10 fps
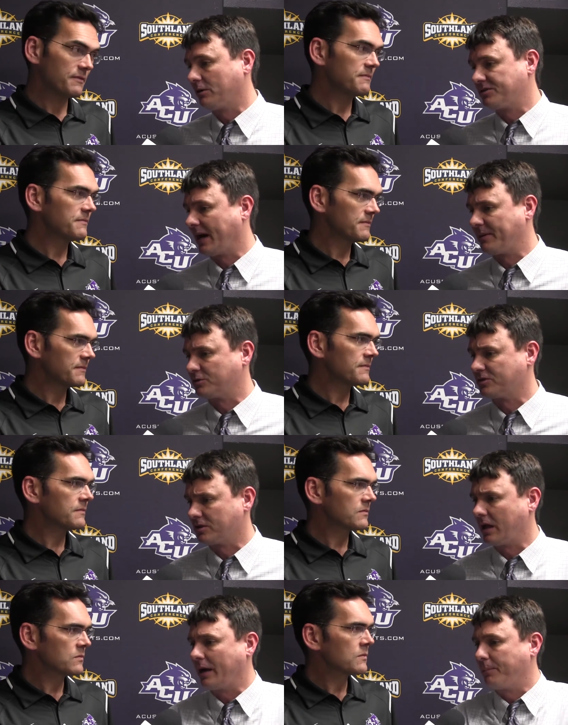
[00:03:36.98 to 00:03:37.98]
Speaker 1: zero timeouts, which is
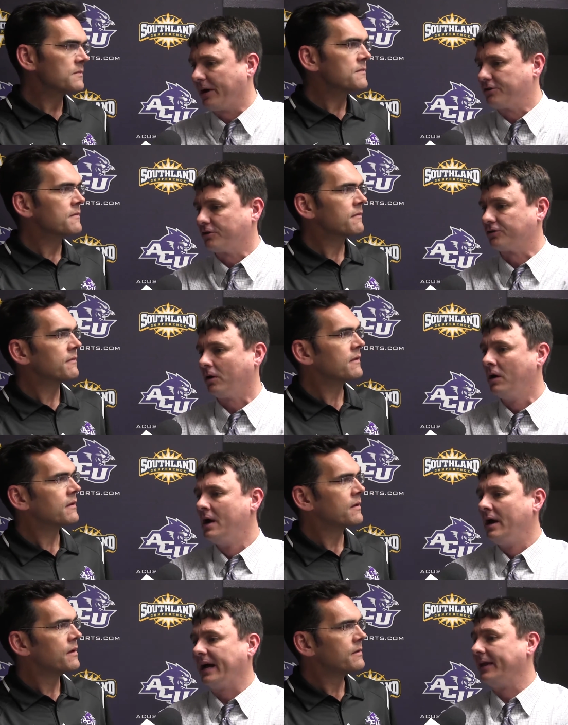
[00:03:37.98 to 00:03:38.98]
a lot of pressure. So
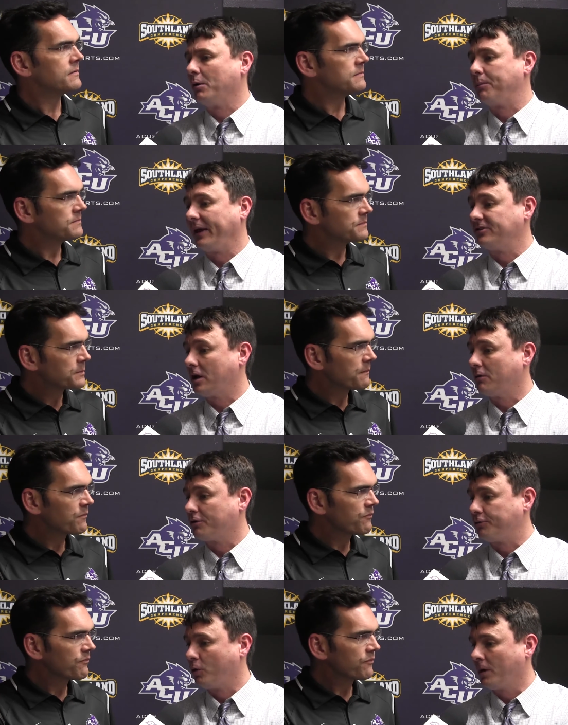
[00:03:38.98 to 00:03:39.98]
again, there were plays all over
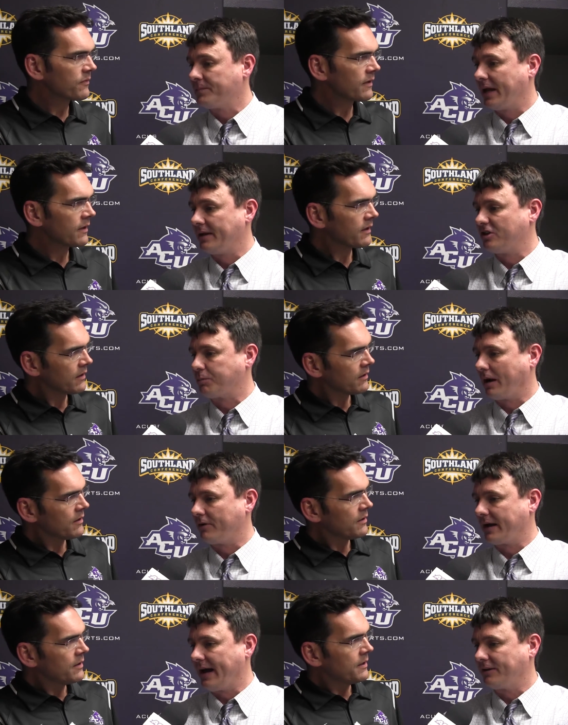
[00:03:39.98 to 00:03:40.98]
the floor, and just proud of
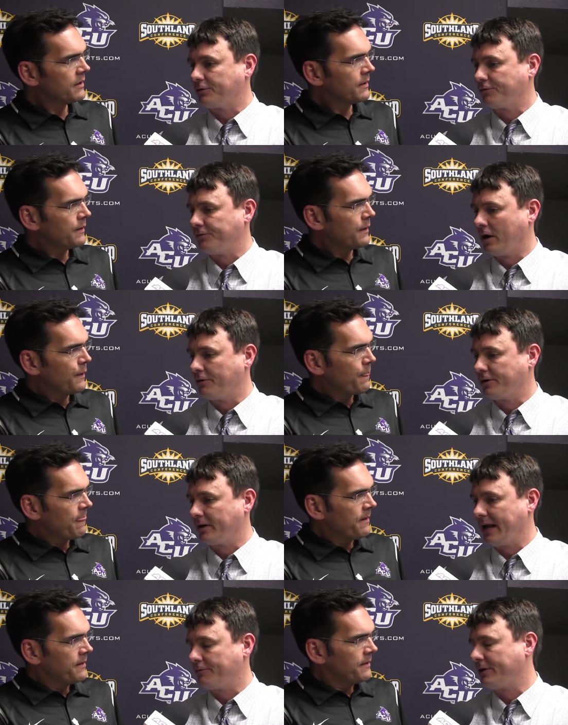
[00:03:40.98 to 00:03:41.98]
our guys for uh,
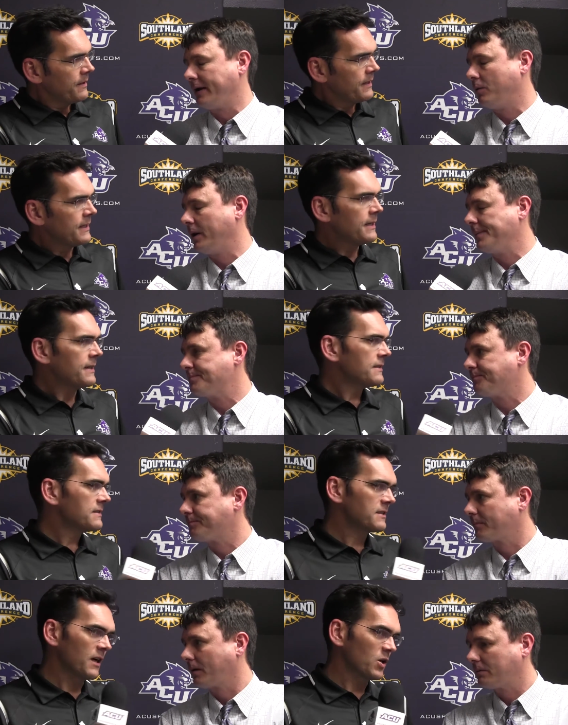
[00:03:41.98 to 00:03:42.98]
figuring it out and finding a way.
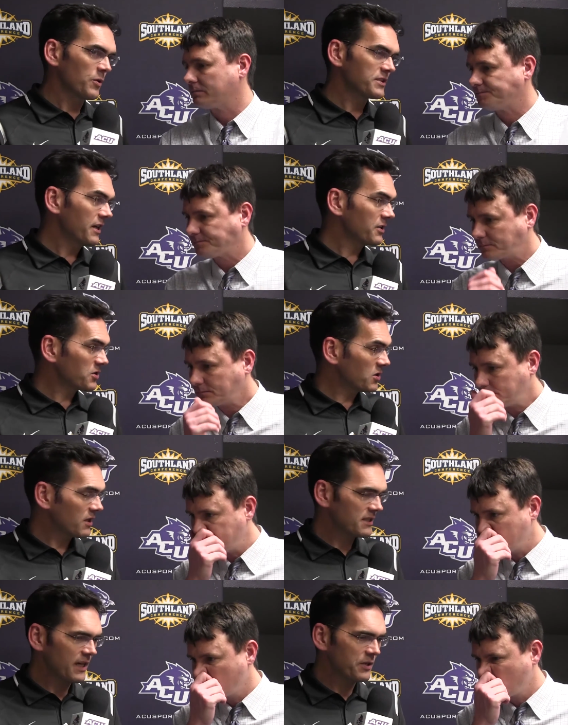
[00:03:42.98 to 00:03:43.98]
Speaker 2: It's not always how you
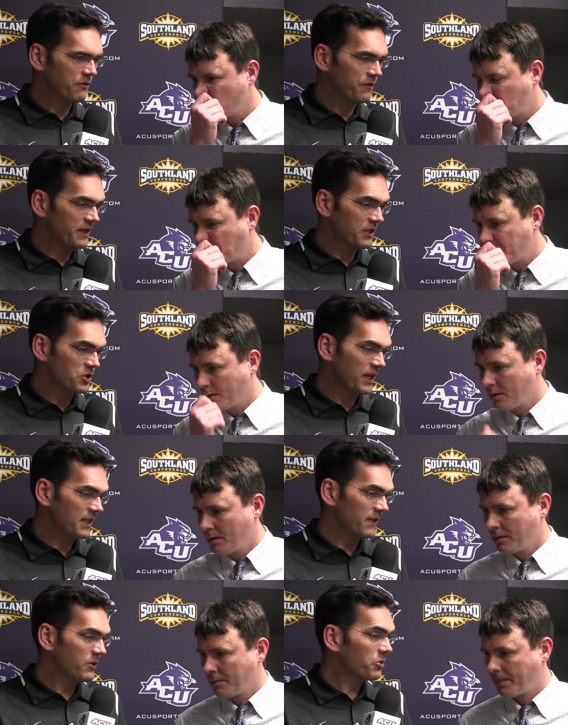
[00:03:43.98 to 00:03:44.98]
start, it's how you finish.
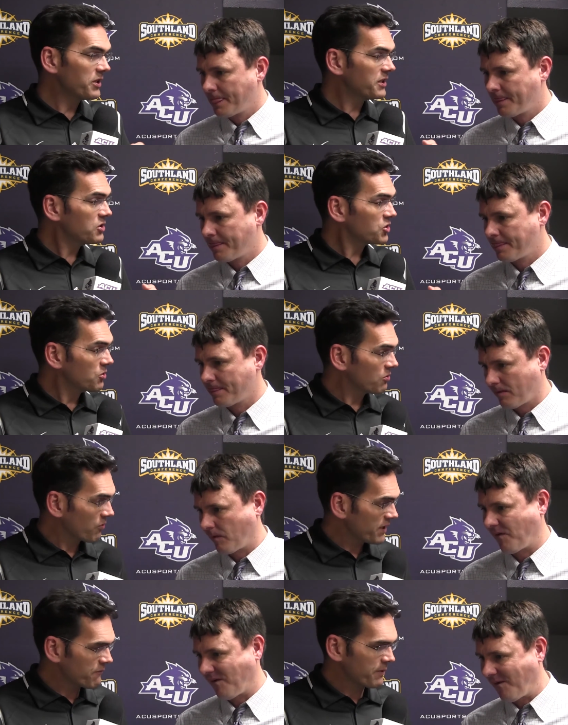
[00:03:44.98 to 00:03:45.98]
And even though you didn't shoot
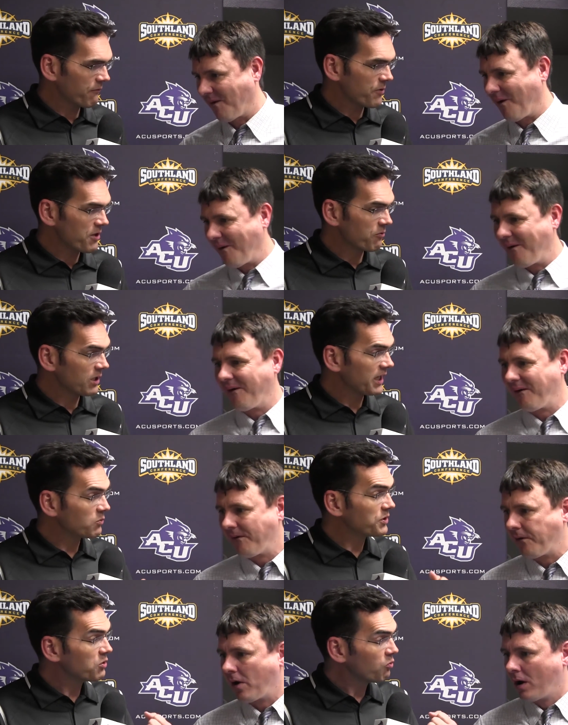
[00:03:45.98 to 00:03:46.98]
great from the free throw
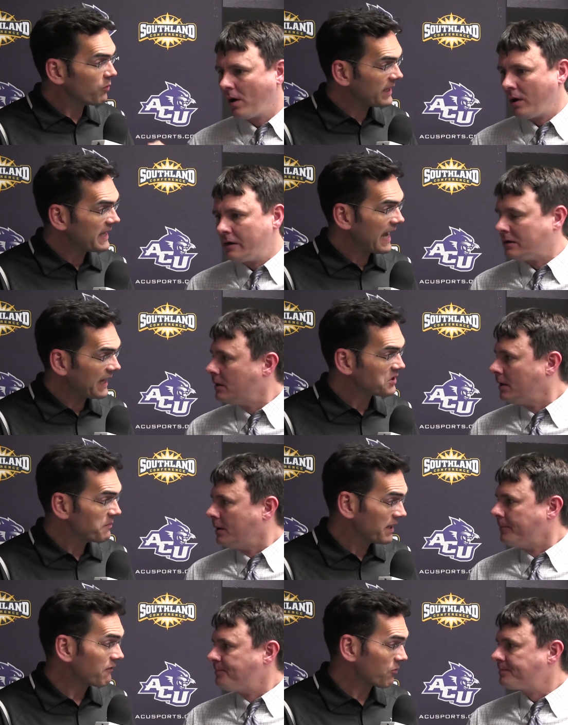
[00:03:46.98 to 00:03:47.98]
line, when you really had to
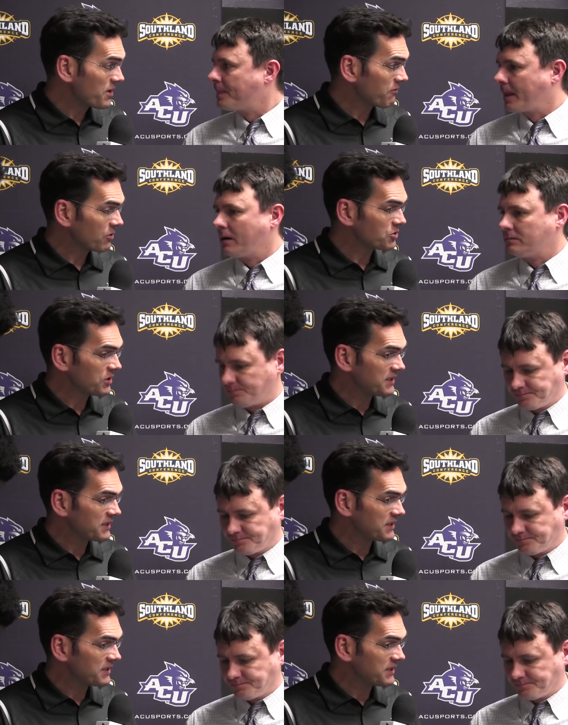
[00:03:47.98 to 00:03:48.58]
make free throws, you